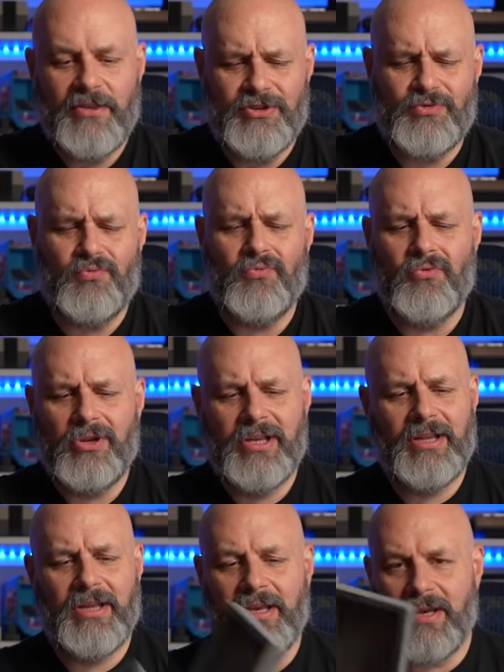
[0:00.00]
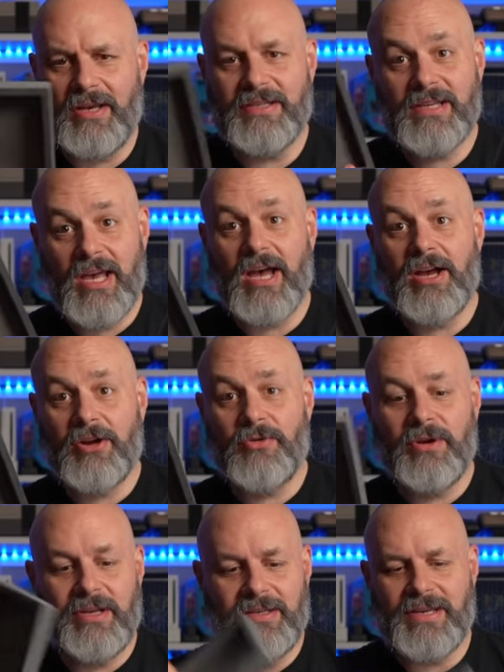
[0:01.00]
this really nice
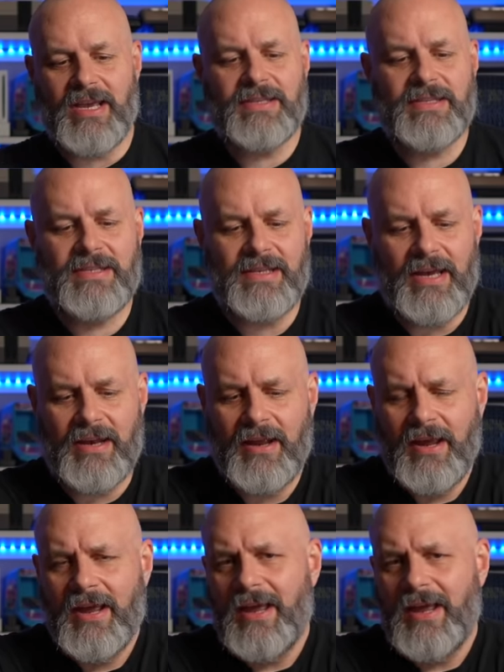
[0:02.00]
concrete desk set.